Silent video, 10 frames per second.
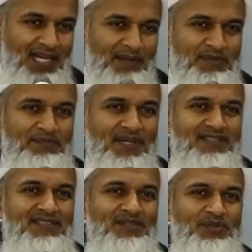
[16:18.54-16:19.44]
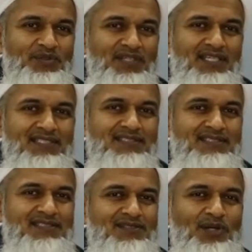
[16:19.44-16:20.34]
I'm a person who is
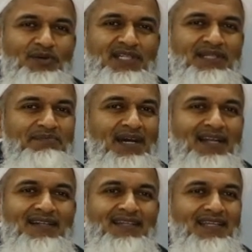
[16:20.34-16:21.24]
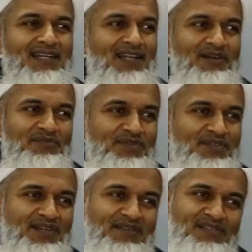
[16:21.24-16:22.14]
totally, madly in love
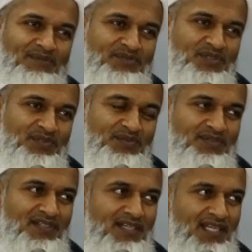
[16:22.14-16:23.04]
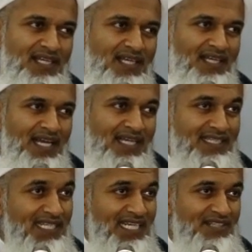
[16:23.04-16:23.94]
with you. I've come to you. And
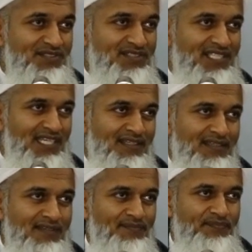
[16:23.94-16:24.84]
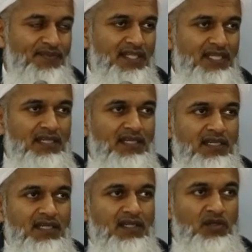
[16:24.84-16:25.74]
then he carries on saying,
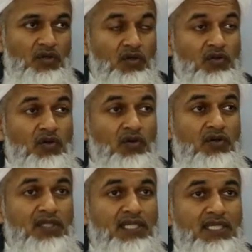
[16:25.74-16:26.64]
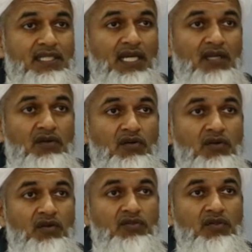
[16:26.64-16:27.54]
Korokina
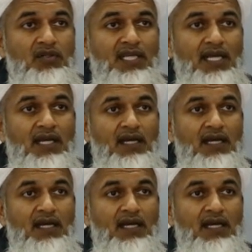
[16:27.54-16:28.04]
korodoya